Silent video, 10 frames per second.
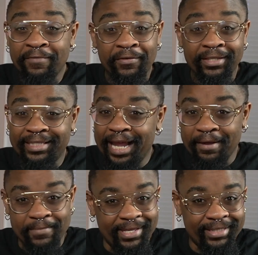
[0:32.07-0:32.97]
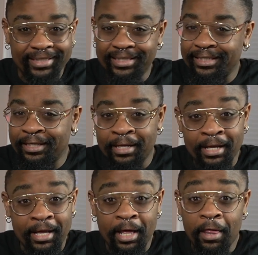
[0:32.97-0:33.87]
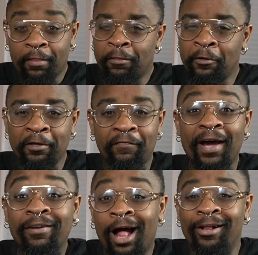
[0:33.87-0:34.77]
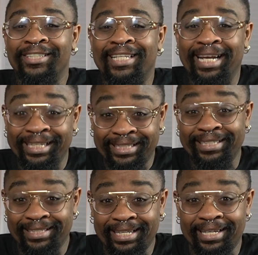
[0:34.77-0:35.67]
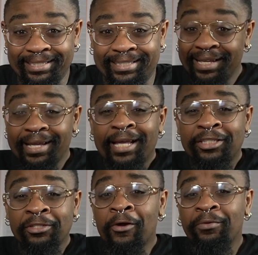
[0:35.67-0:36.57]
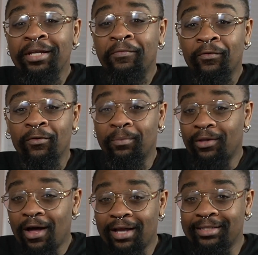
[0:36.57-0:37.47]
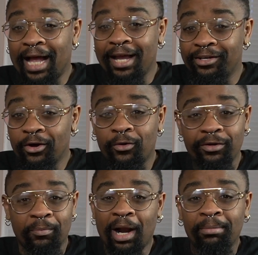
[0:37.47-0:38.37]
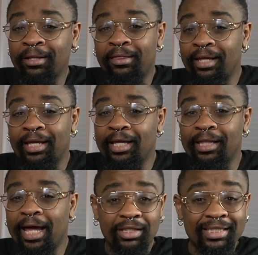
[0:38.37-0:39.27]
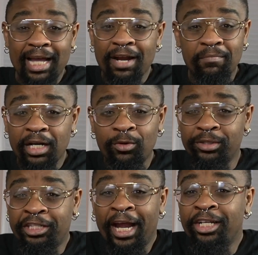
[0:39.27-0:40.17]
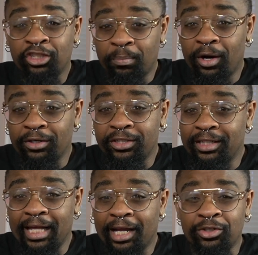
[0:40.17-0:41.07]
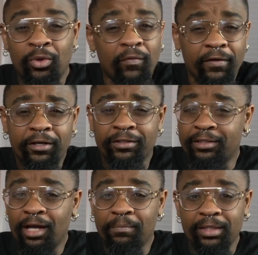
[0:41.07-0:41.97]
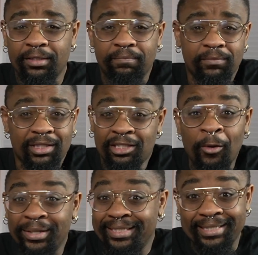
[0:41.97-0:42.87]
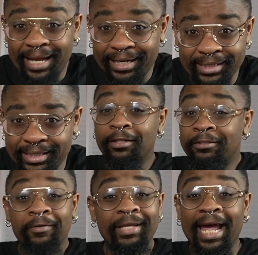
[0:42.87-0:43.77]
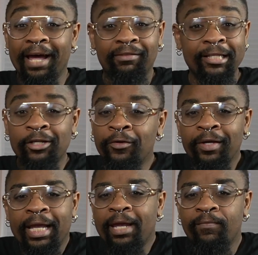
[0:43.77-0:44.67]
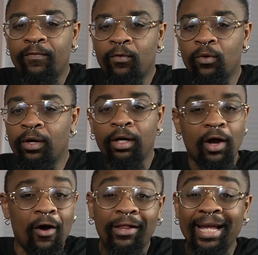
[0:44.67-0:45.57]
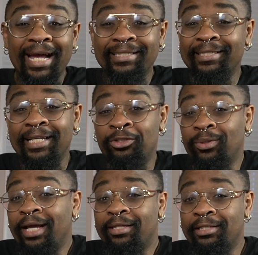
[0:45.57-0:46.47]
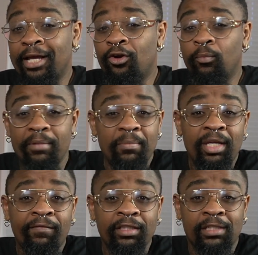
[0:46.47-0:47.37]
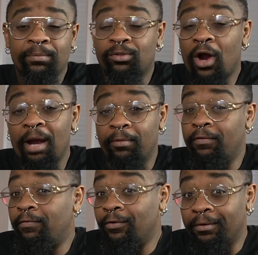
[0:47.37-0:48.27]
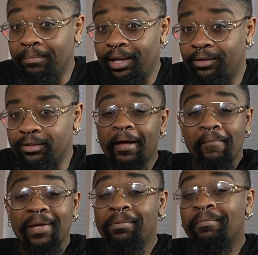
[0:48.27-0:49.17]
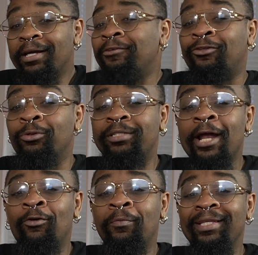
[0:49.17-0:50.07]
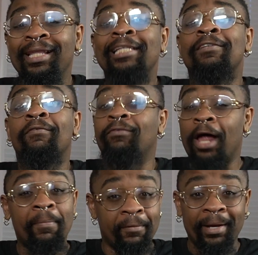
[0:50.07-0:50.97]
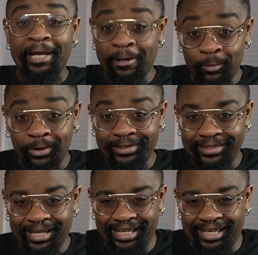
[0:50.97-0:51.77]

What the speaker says: for this game is $35.18. Yes, no need for applause. I know you're probably thinking that this kind of money would change a person, like a two-figure sum is so insane. So yeah, that's all you came for. All I ask is that you like the channel, maybe even subscribe if you feel compelled. Maybe my YouTube channel will be less of a flop than my game was.